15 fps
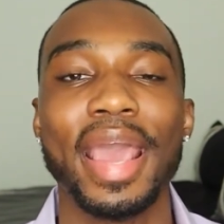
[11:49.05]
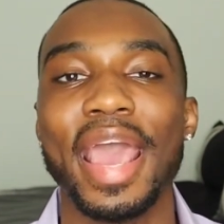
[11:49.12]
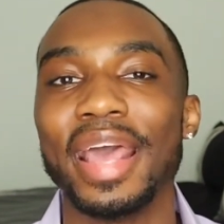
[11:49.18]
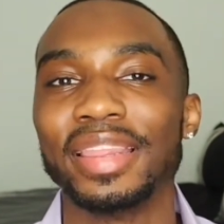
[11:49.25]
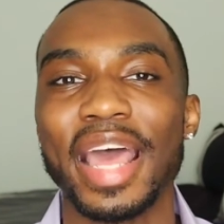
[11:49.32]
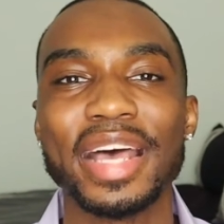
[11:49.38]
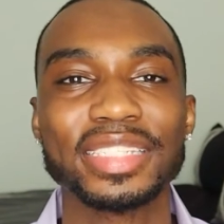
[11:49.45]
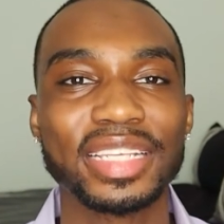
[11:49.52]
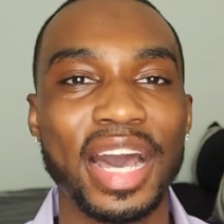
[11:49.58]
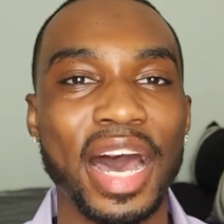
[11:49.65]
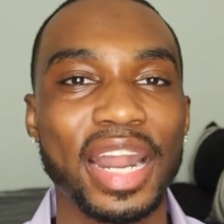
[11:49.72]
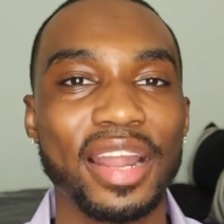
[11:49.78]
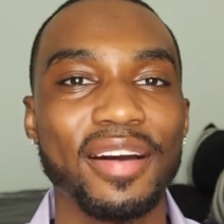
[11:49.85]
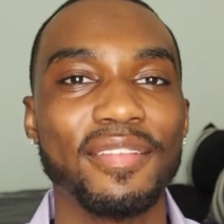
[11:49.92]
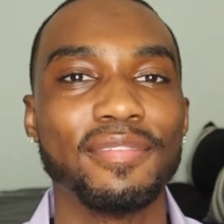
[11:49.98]
And that's
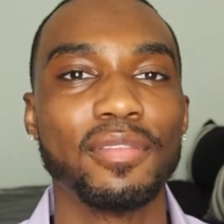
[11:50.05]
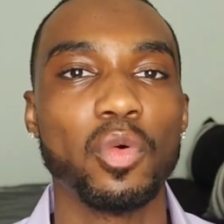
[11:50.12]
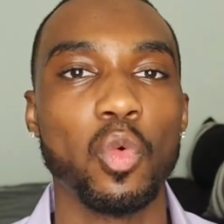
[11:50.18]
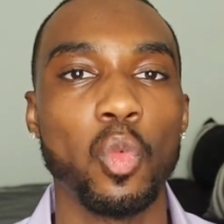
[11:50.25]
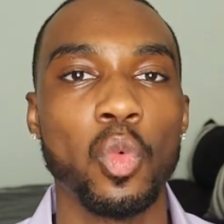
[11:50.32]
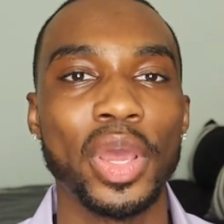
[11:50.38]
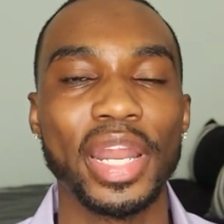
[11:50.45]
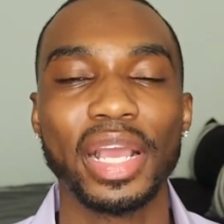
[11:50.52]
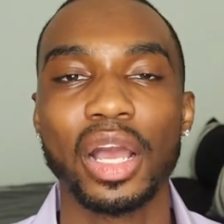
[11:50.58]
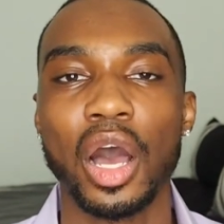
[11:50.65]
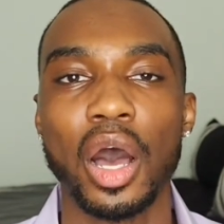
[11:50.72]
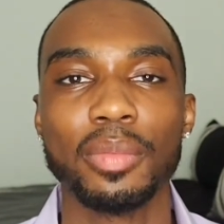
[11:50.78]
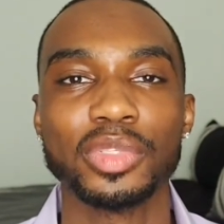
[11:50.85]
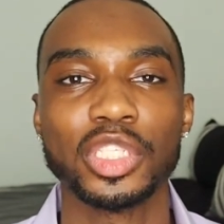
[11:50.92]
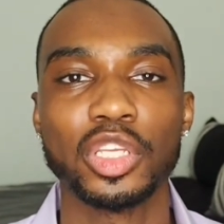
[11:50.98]
kind of when it
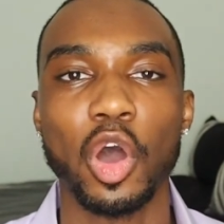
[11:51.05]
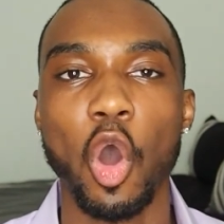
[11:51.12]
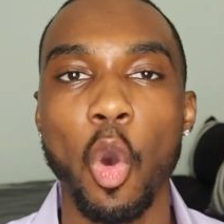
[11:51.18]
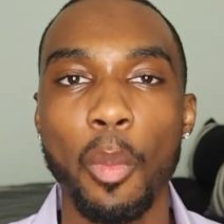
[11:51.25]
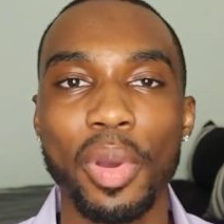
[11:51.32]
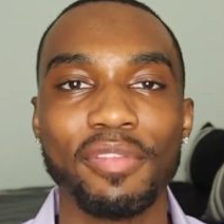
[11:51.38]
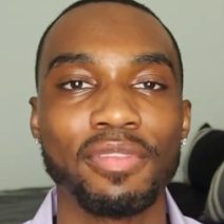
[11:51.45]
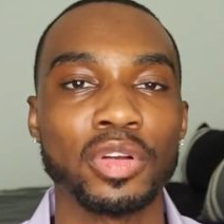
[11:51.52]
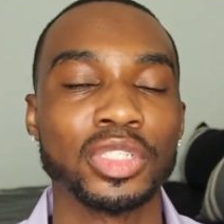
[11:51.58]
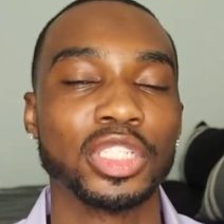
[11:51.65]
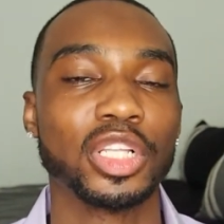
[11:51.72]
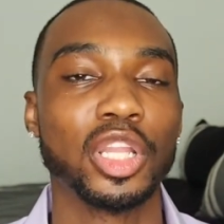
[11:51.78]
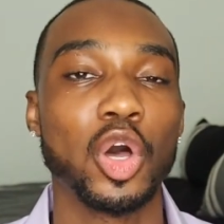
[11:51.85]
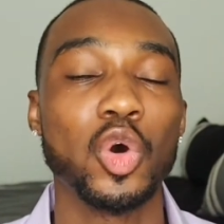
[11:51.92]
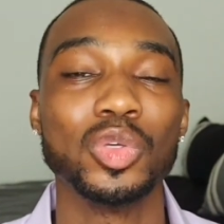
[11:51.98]
comes to open versus
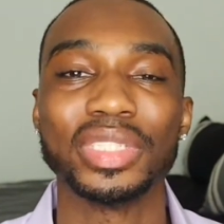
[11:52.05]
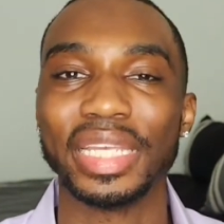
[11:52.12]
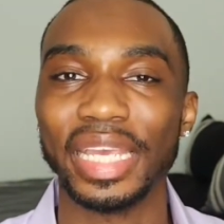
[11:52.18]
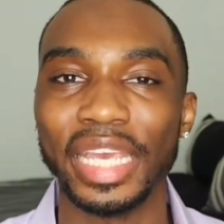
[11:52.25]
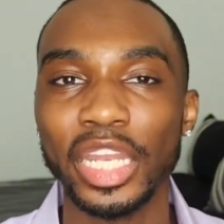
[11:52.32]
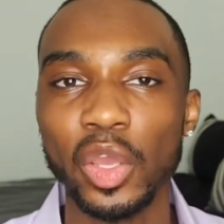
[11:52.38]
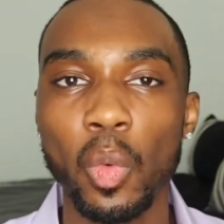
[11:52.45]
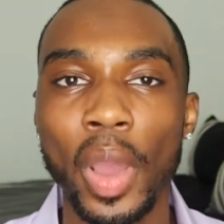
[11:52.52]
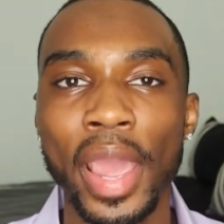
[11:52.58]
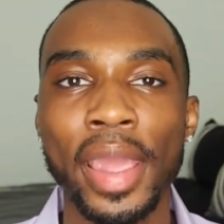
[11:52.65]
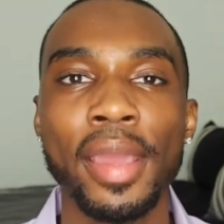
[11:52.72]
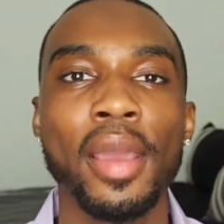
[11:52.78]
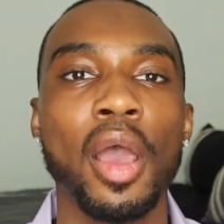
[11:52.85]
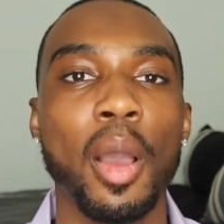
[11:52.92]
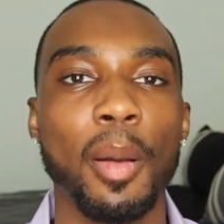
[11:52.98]
closed
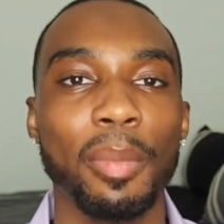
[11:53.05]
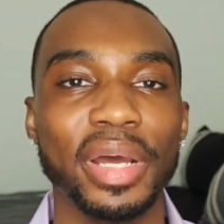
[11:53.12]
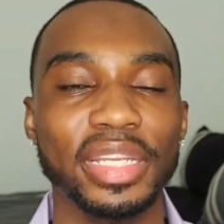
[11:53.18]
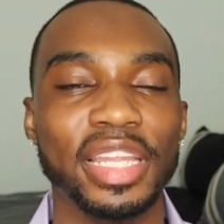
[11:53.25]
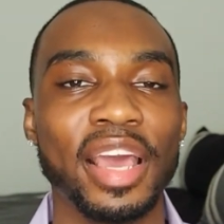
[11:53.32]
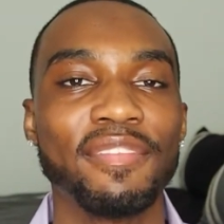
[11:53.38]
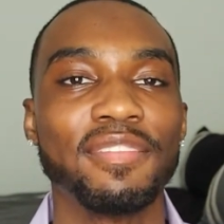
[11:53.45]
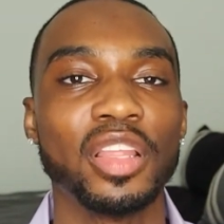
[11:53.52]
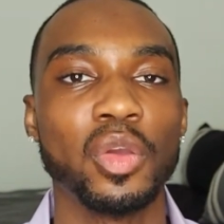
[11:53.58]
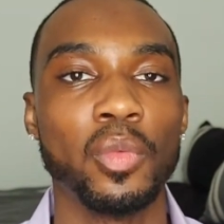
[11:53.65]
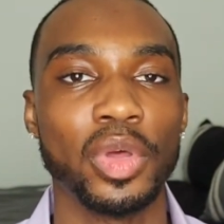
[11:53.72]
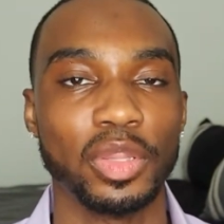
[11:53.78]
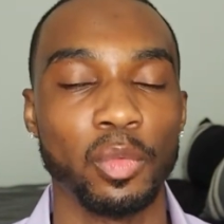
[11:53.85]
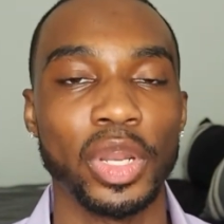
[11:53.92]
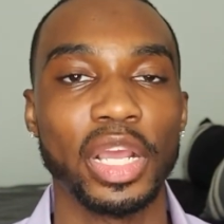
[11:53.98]
anyway, but
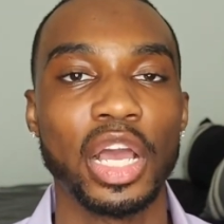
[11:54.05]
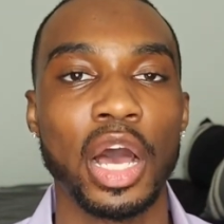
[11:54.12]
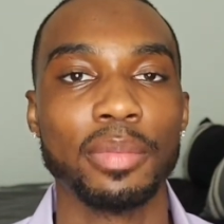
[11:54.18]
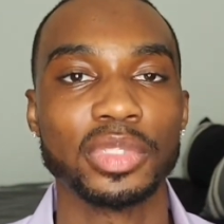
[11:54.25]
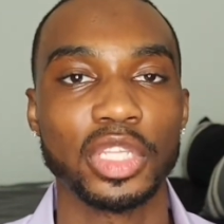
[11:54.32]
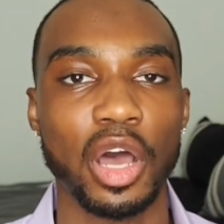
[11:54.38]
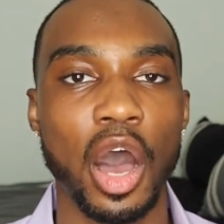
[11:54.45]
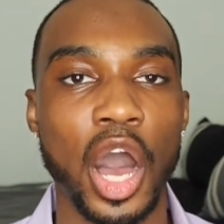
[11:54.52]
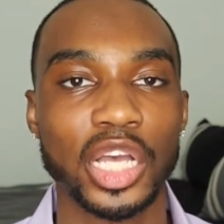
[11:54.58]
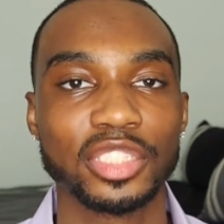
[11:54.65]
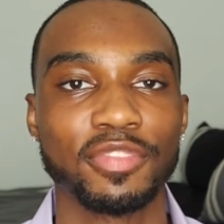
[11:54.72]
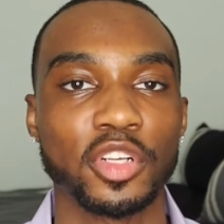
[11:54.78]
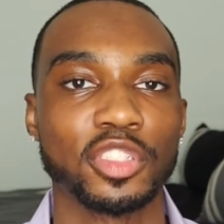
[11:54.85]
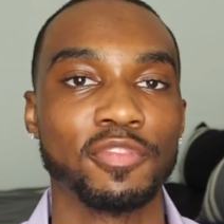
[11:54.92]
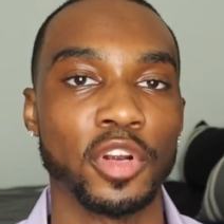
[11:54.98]
definitely when it comes to
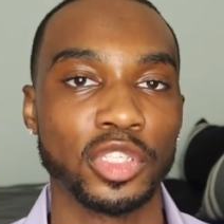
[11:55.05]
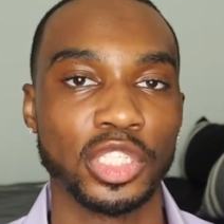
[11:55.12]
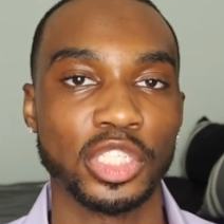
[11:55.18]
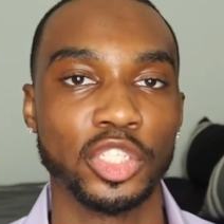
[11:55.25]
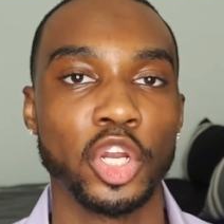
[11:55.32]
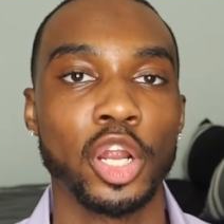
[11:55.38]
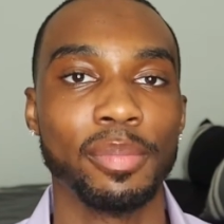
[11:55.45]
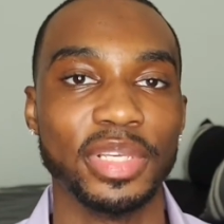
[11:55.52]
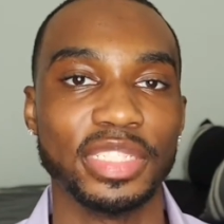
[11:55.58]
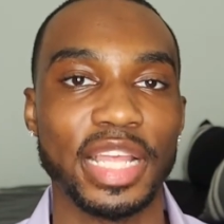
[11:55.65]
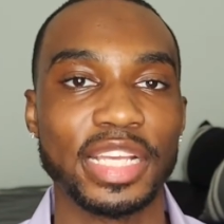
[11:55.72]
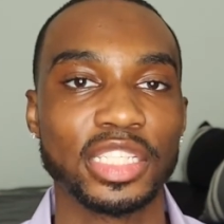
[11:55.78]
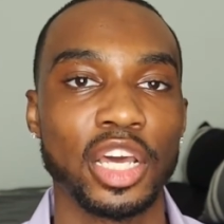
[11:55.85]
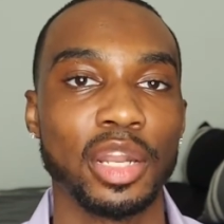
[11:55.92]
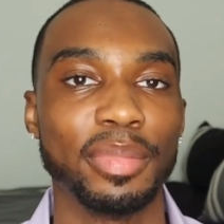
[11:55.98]
Oxfords versus derbies,
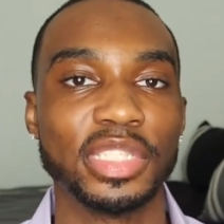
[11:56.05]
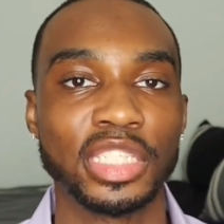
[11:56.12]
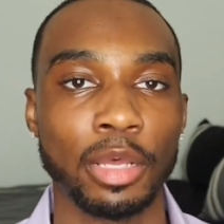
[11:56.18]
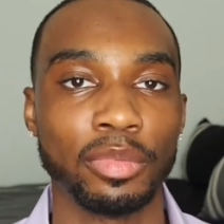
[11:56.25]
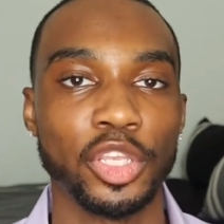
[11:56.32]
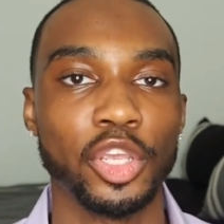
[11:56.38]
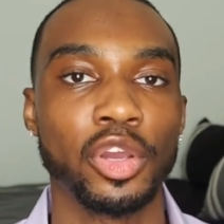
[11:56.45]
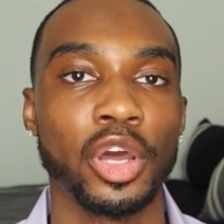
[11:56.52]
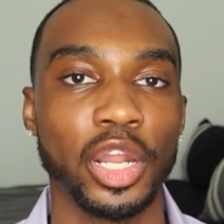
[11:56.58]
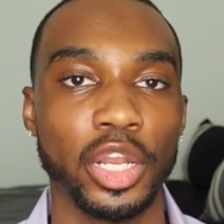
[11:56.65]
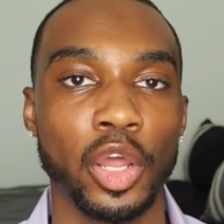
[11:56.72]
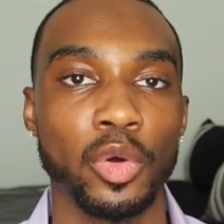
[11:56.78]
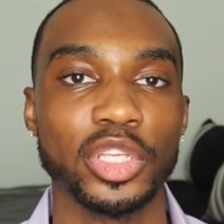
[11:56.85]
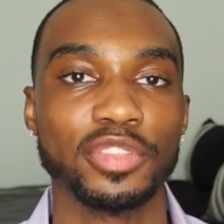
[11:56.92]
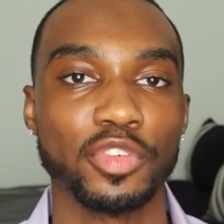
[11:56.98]
that's going to be something you're going to
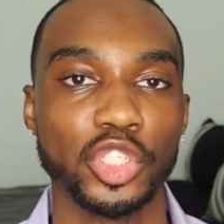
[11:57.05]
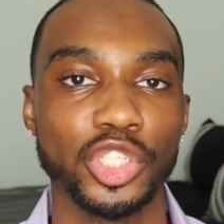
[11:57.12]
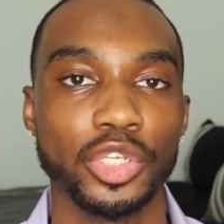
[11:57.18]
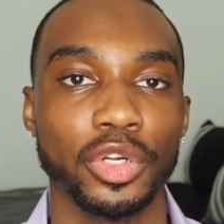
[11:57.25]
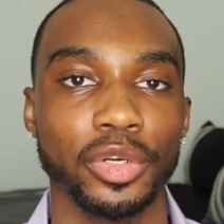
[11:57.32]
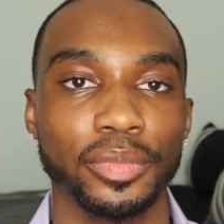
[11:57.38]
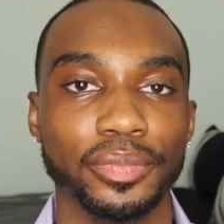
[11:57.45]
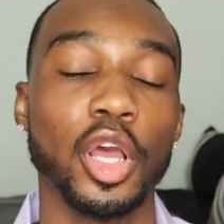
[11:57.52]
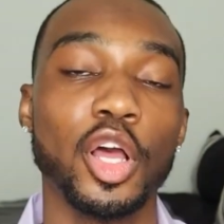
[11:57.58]
notice for sure.